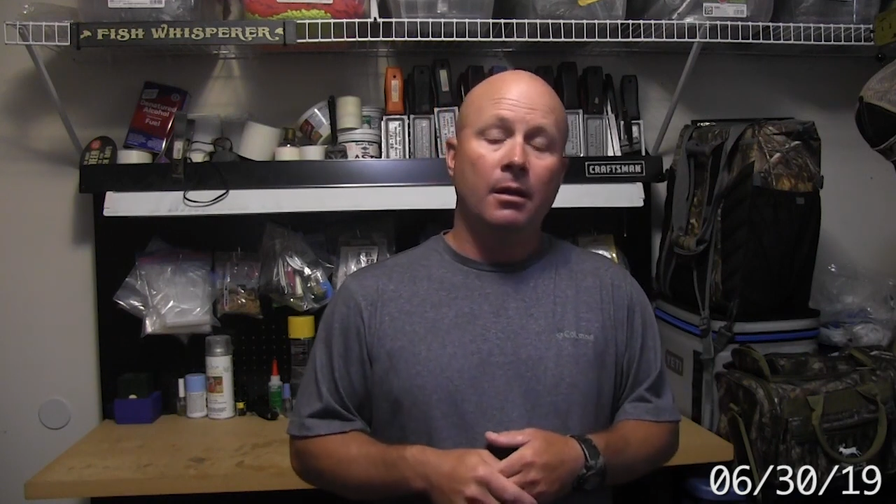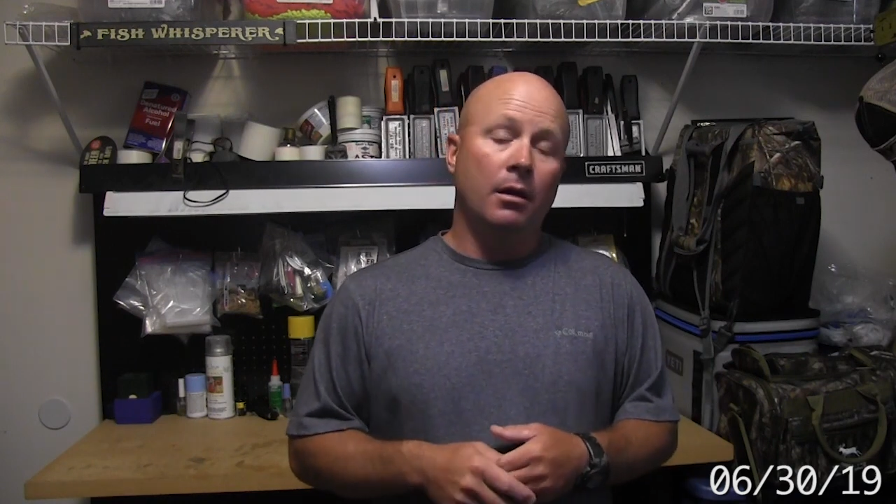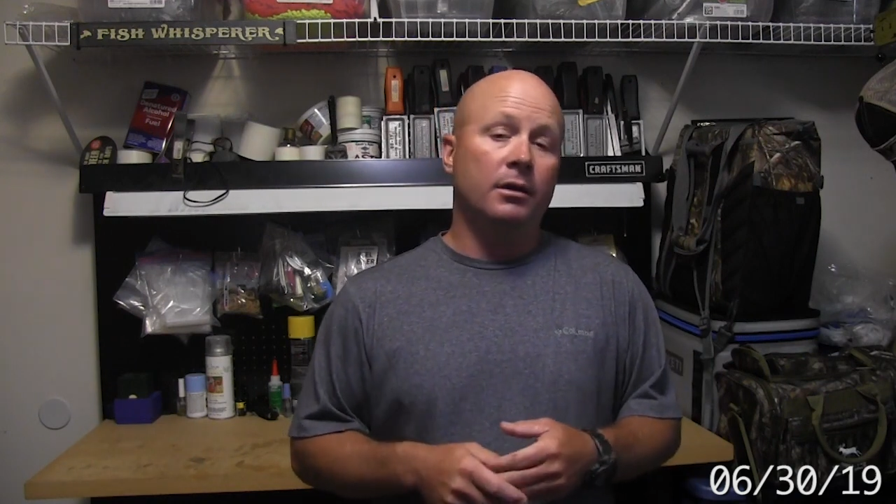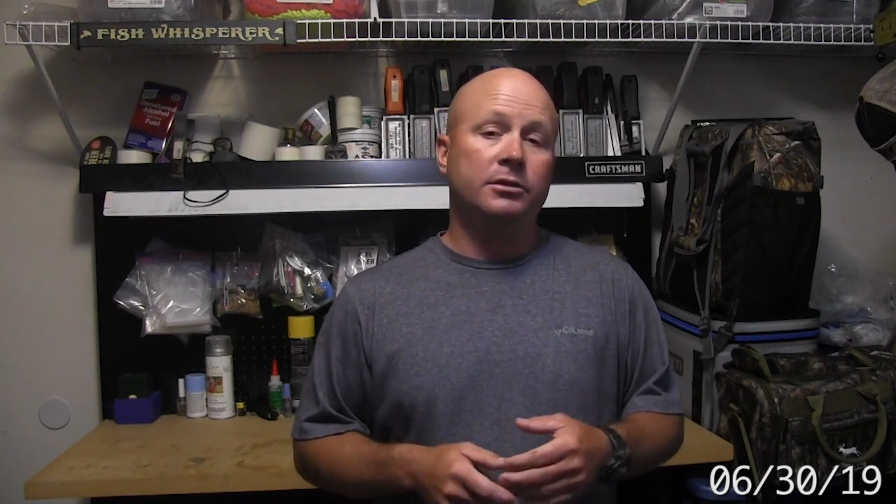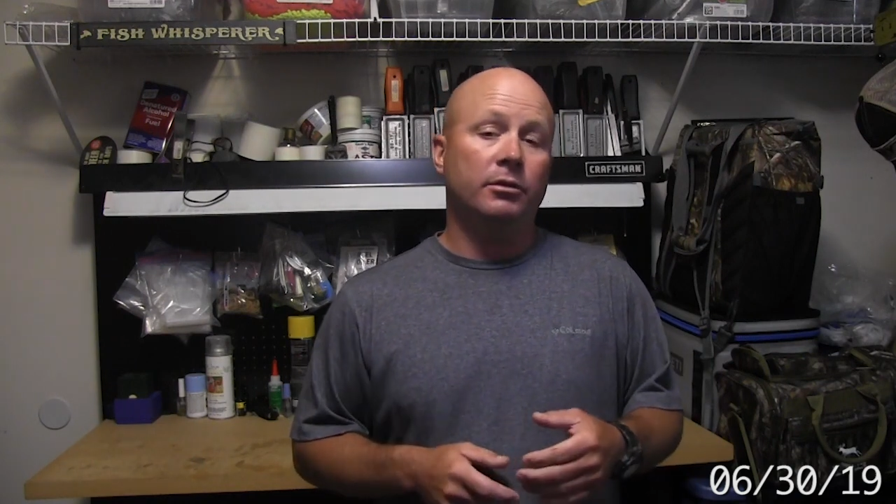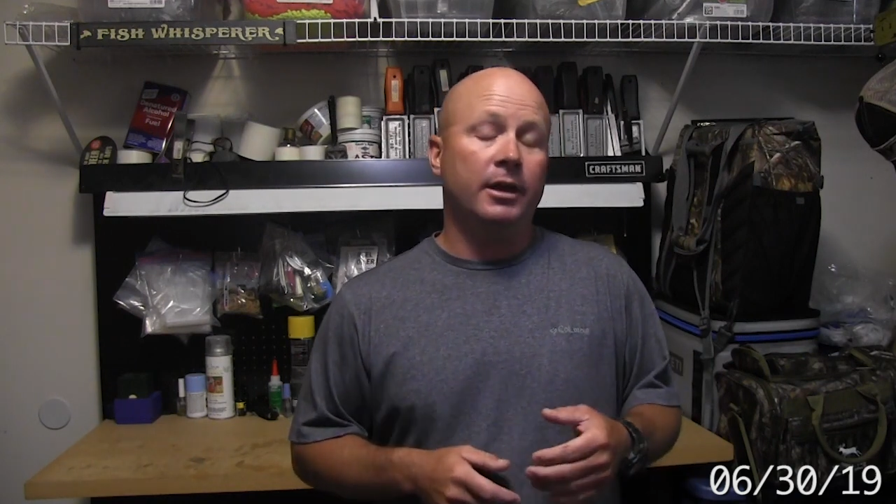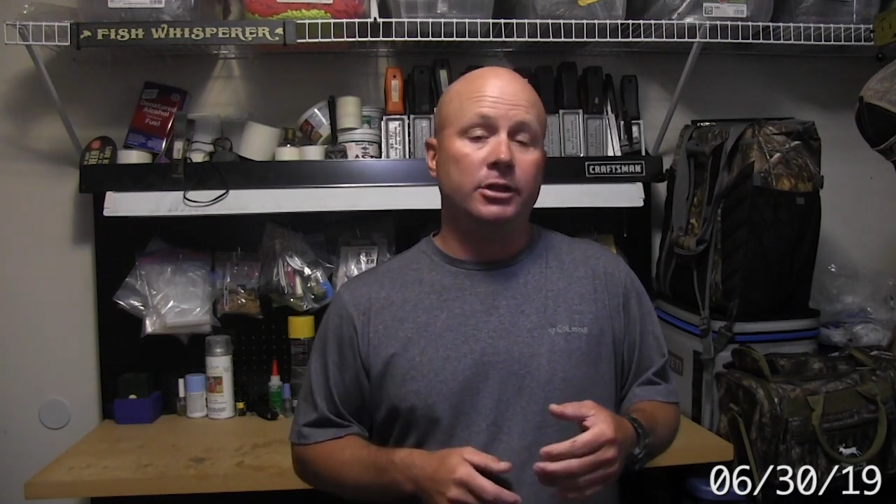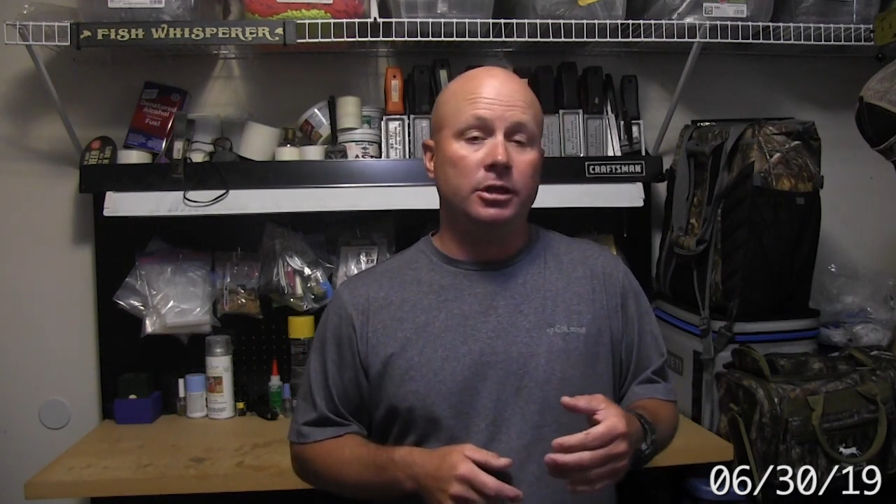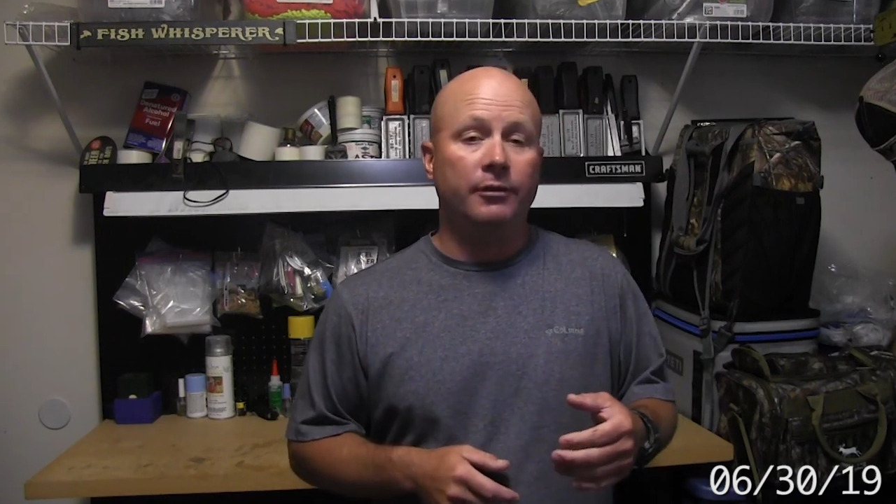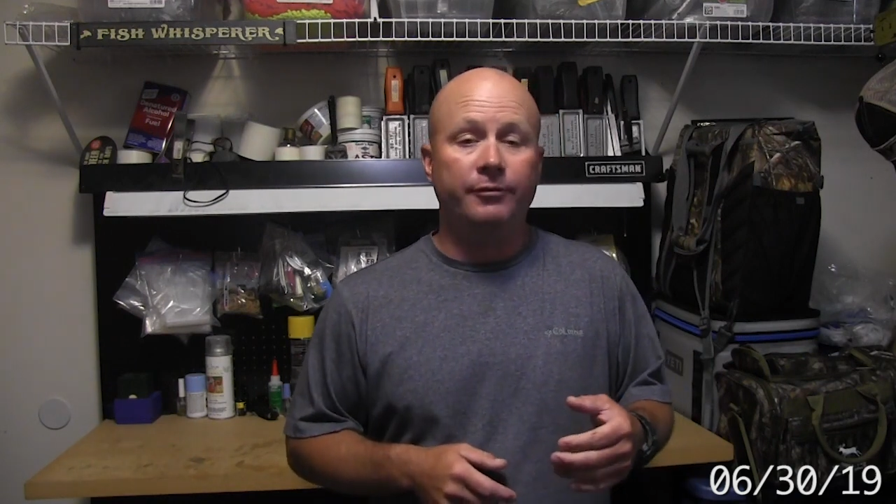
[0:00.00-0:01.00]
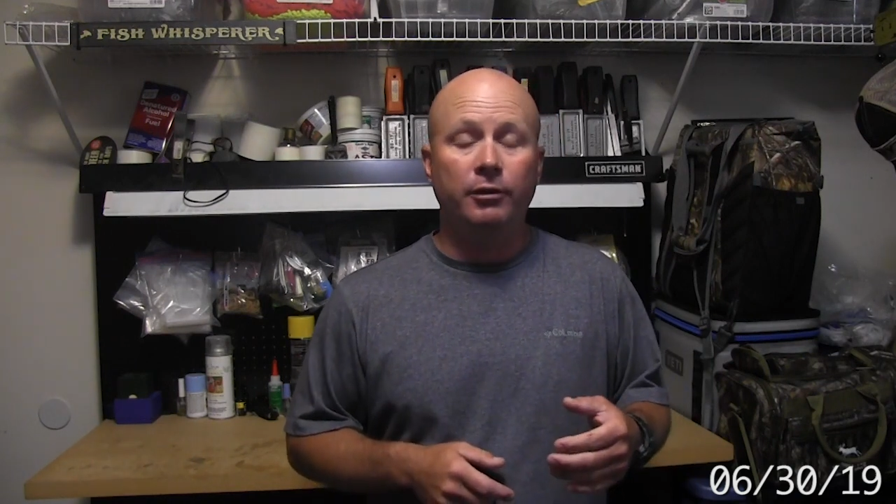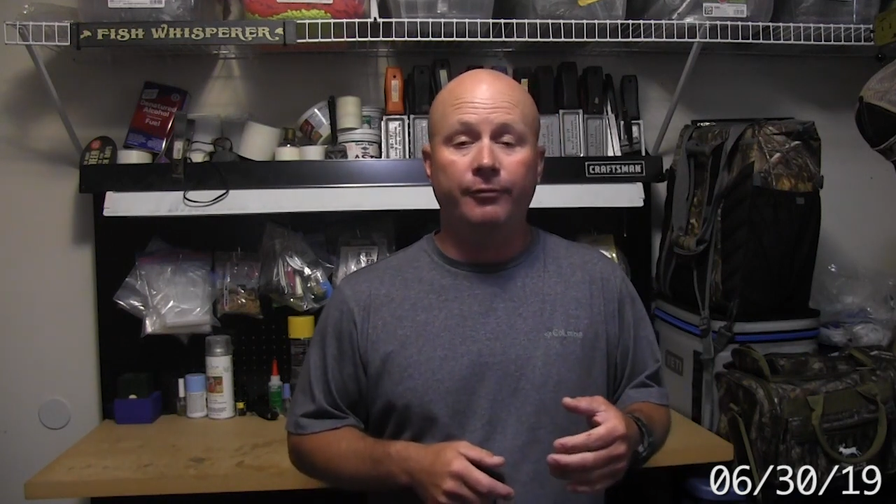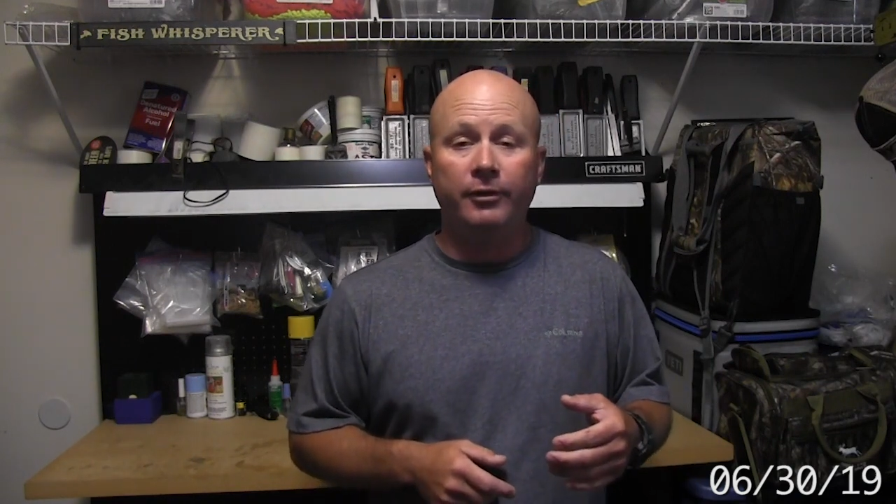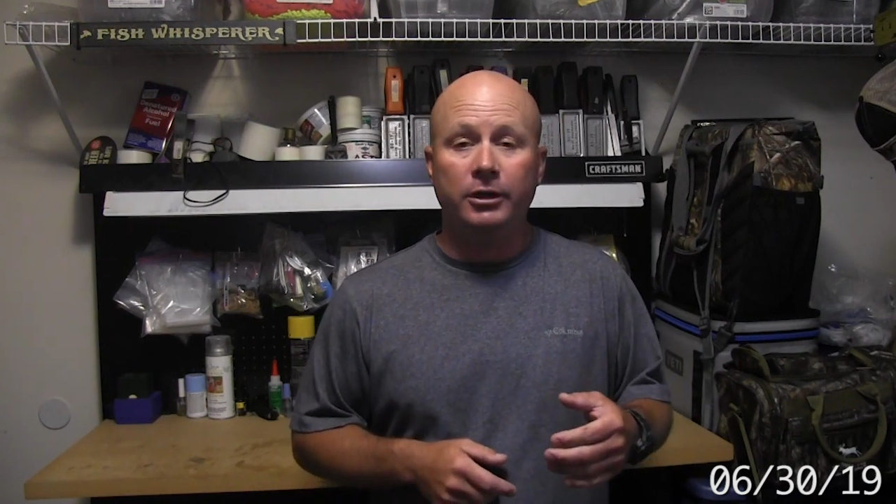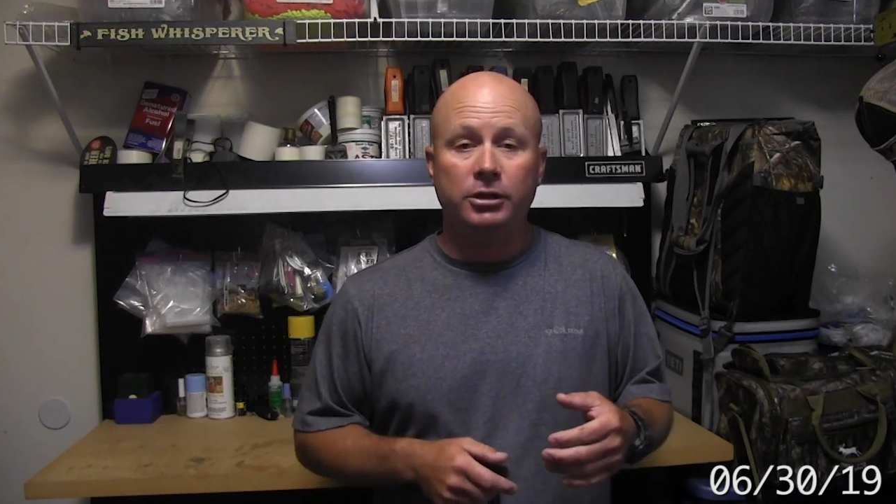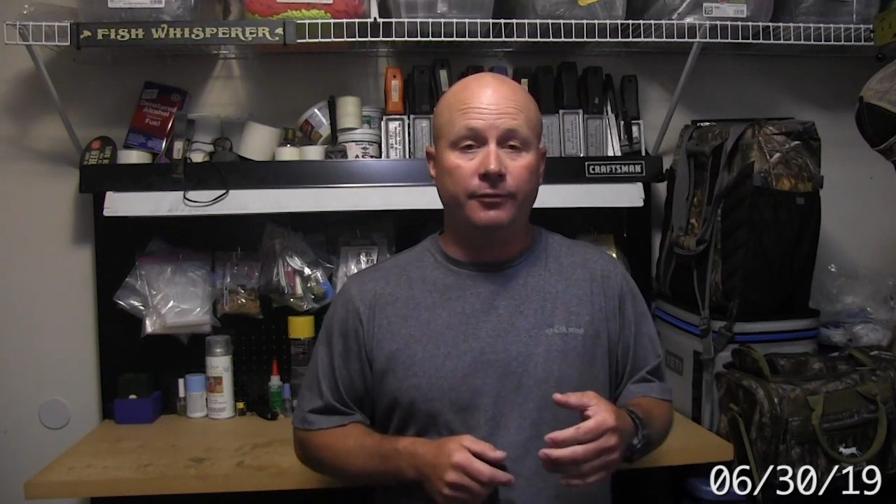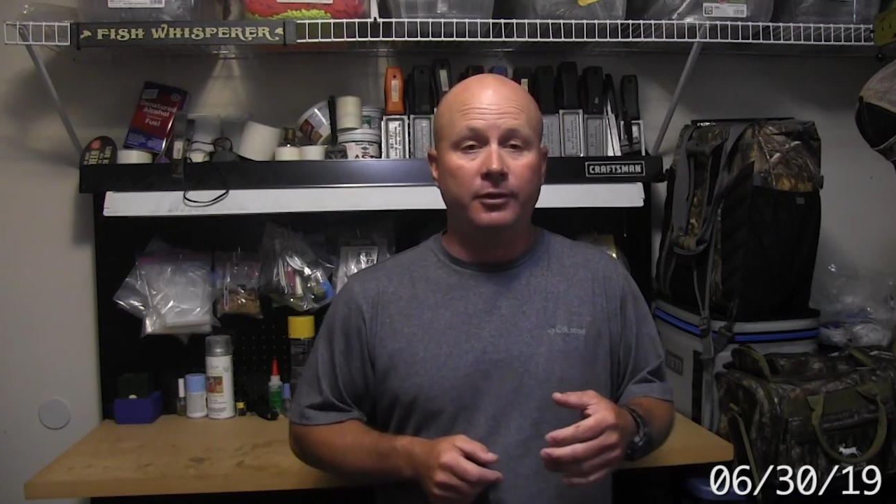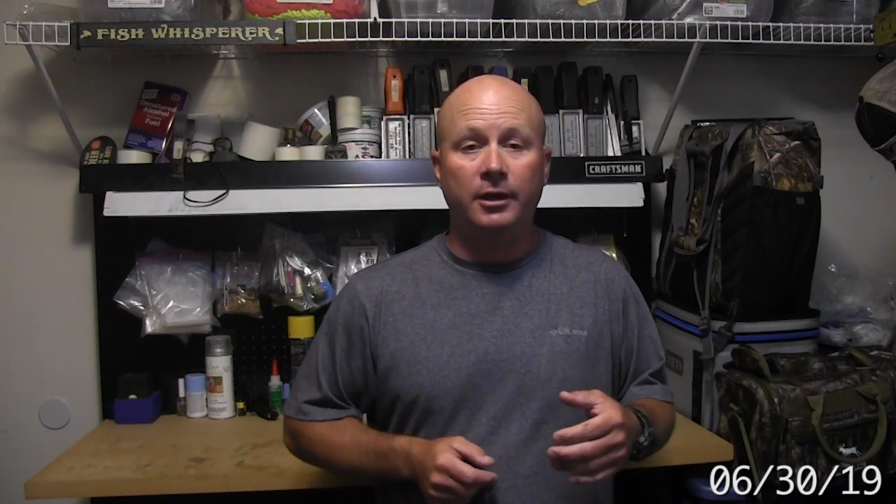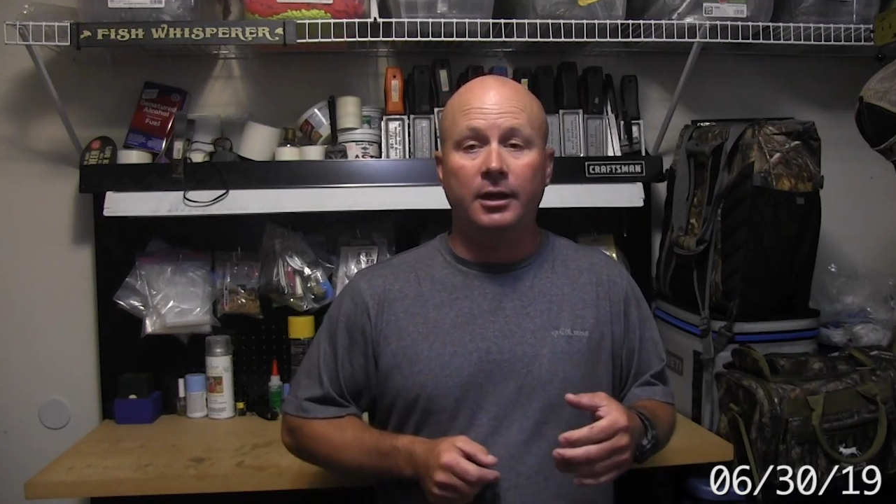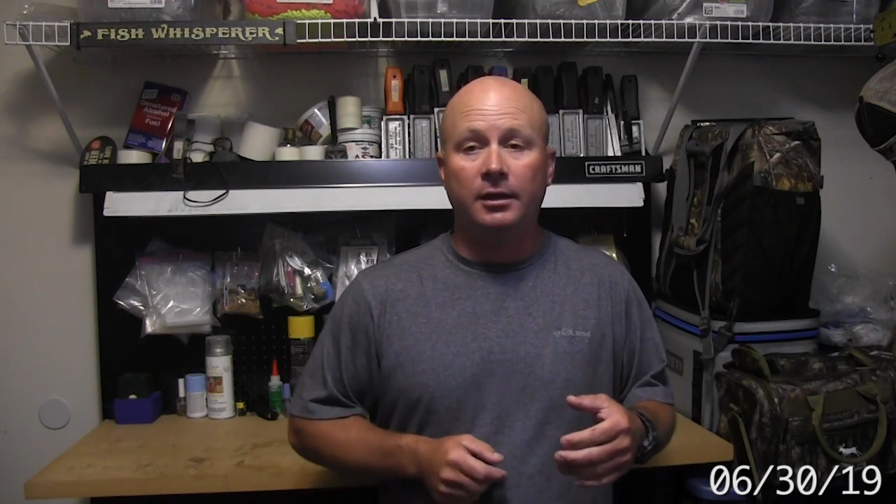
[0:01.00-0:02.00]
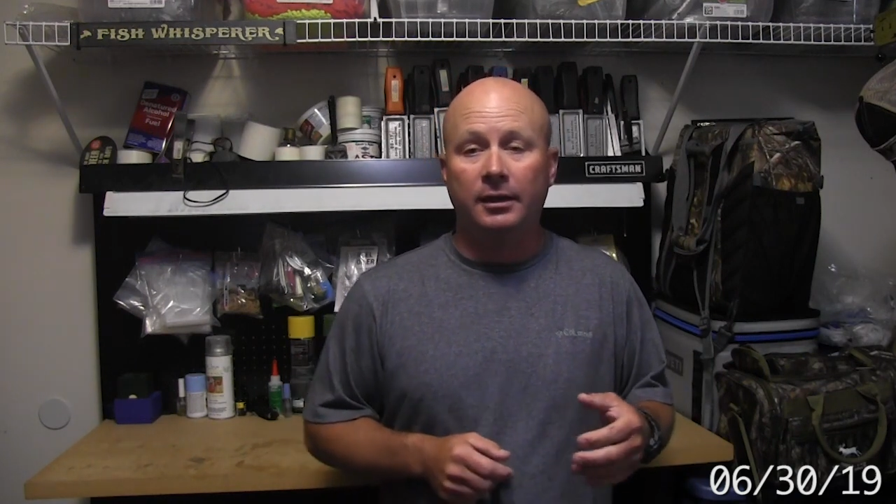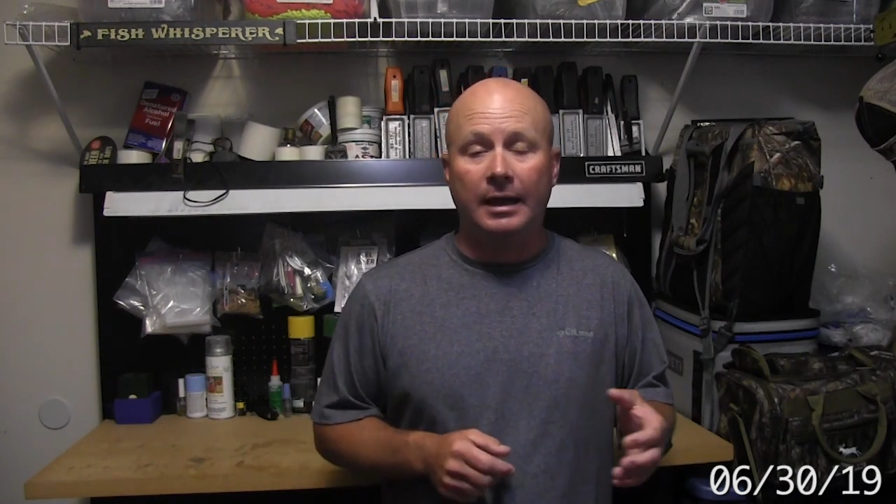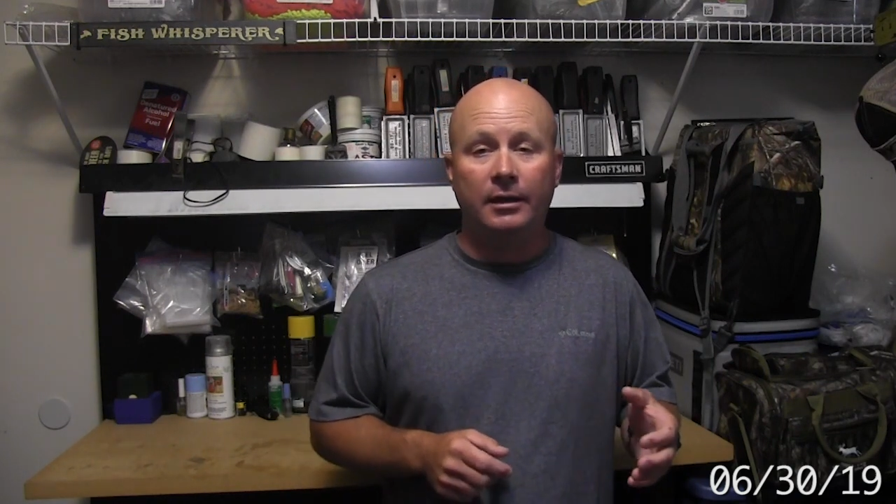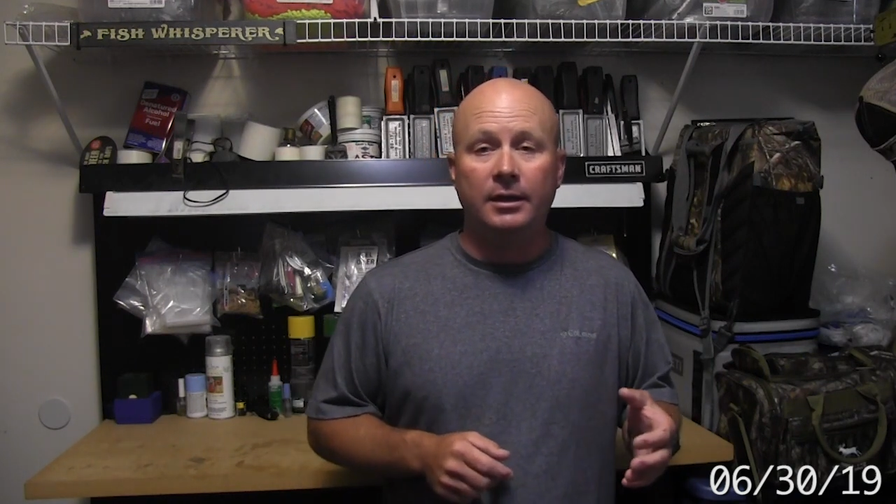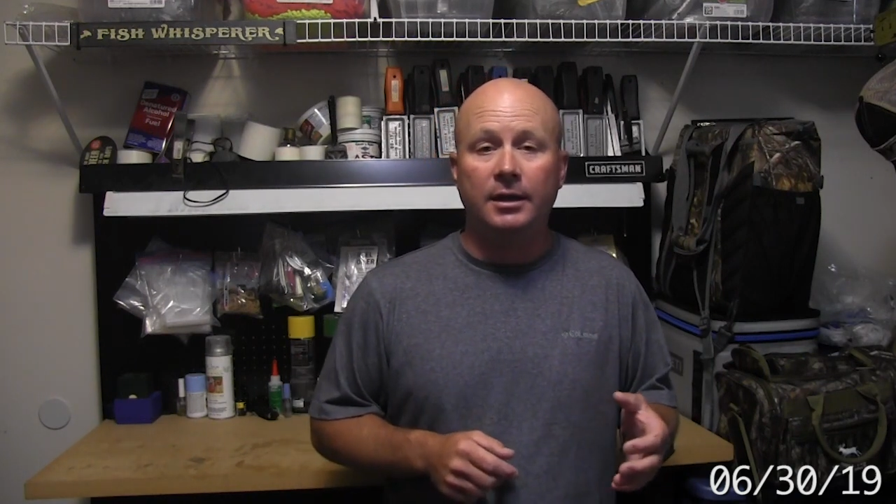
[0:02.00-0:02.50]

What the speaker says: Also catching a few fish if you get a cloudy